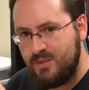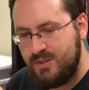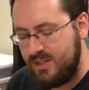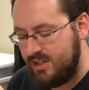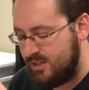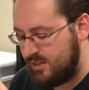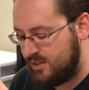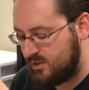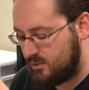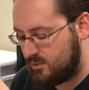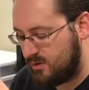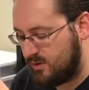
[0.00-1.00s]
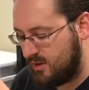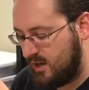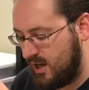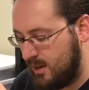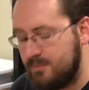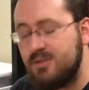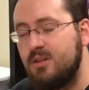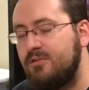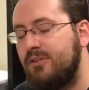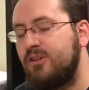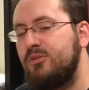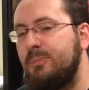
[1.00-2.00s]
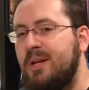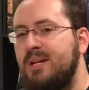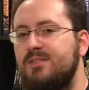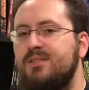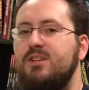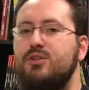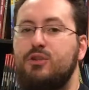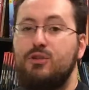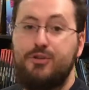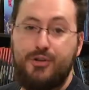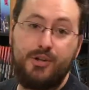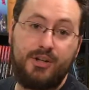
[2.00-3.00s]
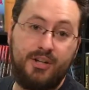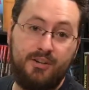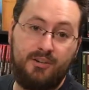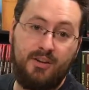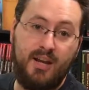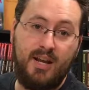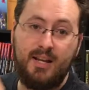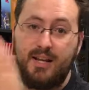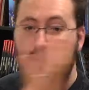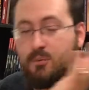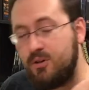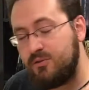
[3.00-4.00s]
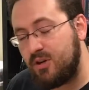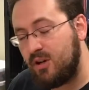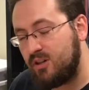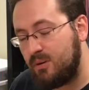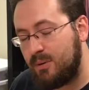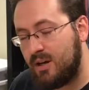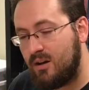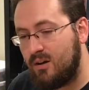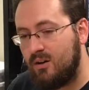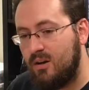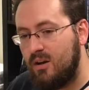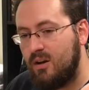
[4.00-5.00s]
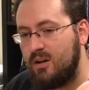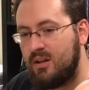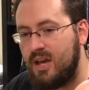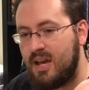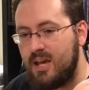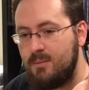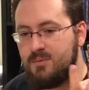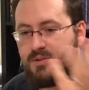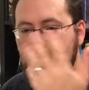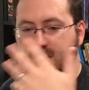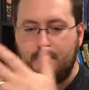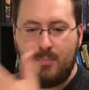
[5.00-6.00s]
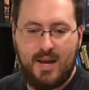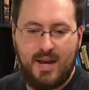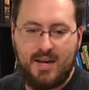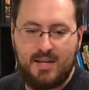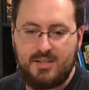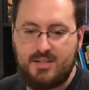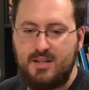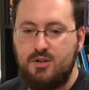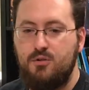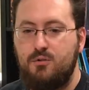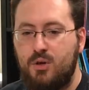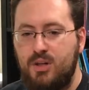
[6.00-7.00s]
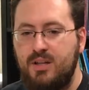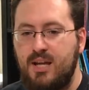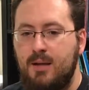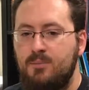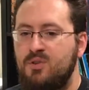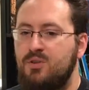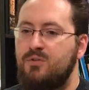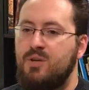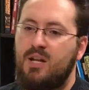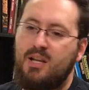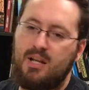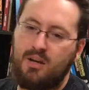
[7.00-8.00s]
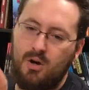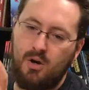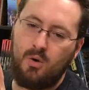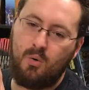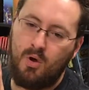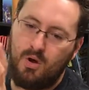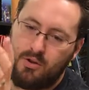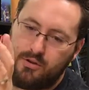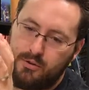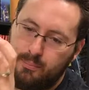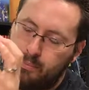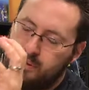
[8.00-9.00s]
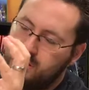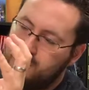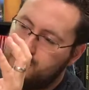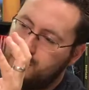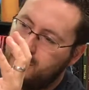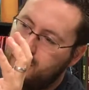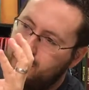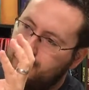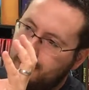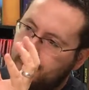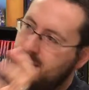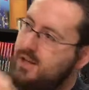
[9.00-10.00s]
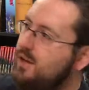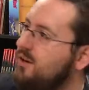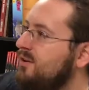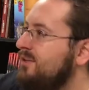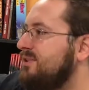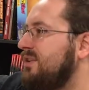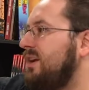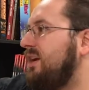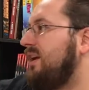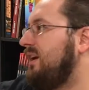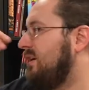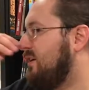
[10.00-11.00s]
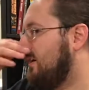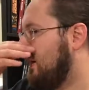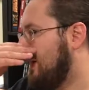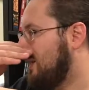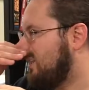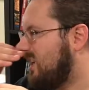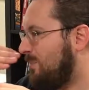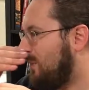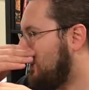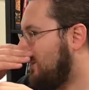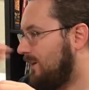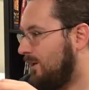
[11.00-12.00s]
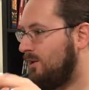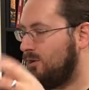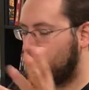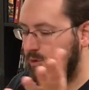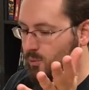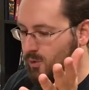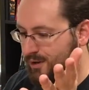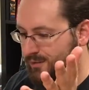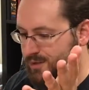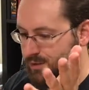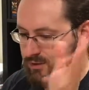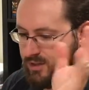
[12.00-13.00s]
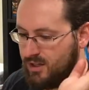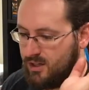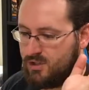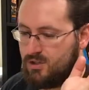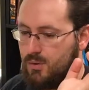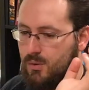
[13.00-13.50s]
D&D sort of games. And the first piece is your journeys. Now, when you've talked about games in the past and you've run games and you've got like, oh, the players want to go from here to here, typically you do one of two things.